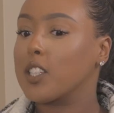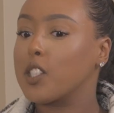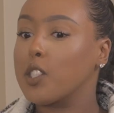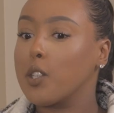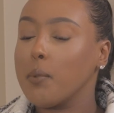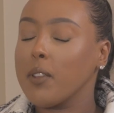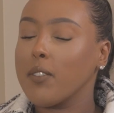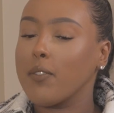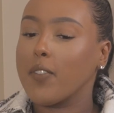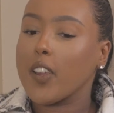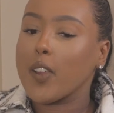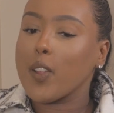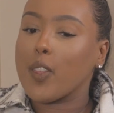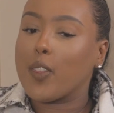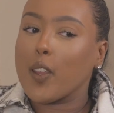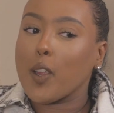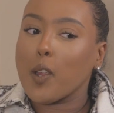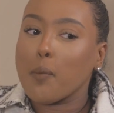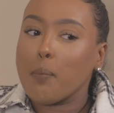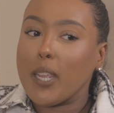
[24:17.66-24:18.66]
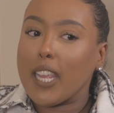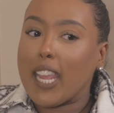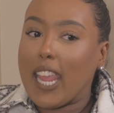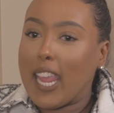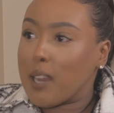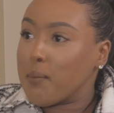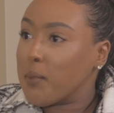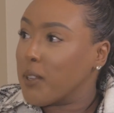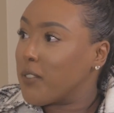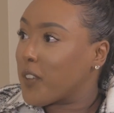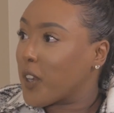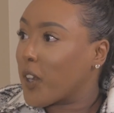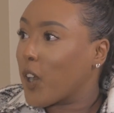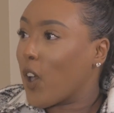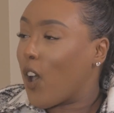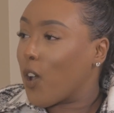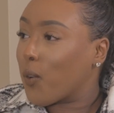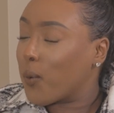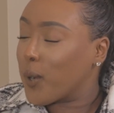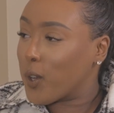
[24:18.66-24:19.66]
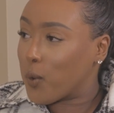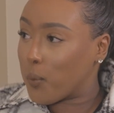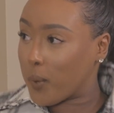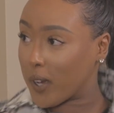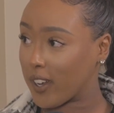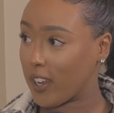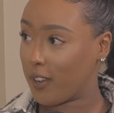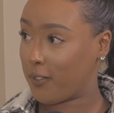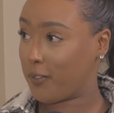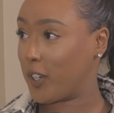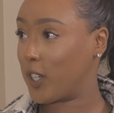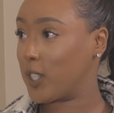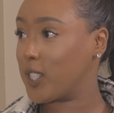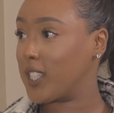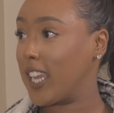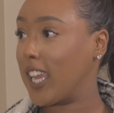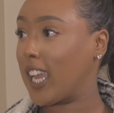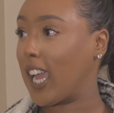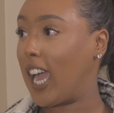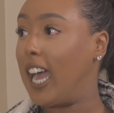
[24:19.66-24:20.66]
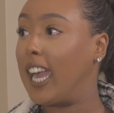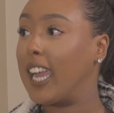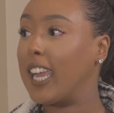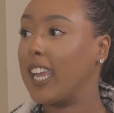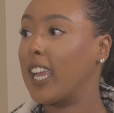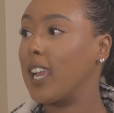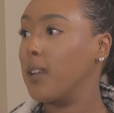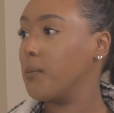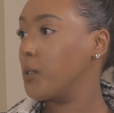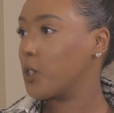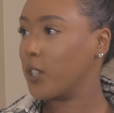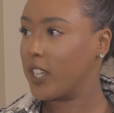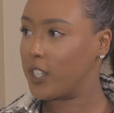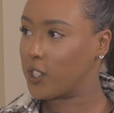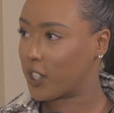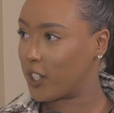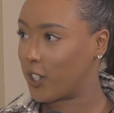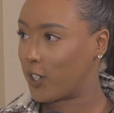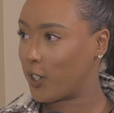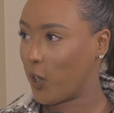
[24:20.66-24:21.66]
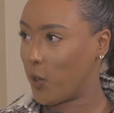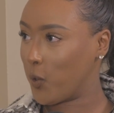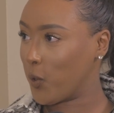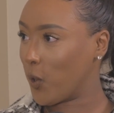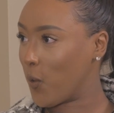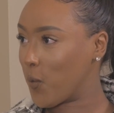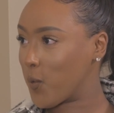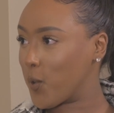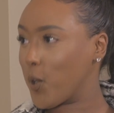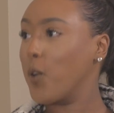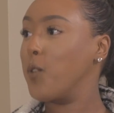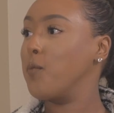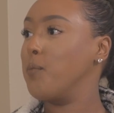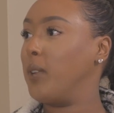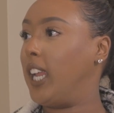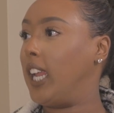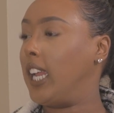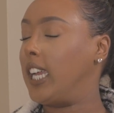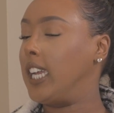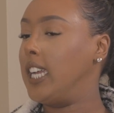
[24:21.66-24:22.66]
to be fair, therapy can be very awkward and weird at first. Like, I am a stranger. You don't know me.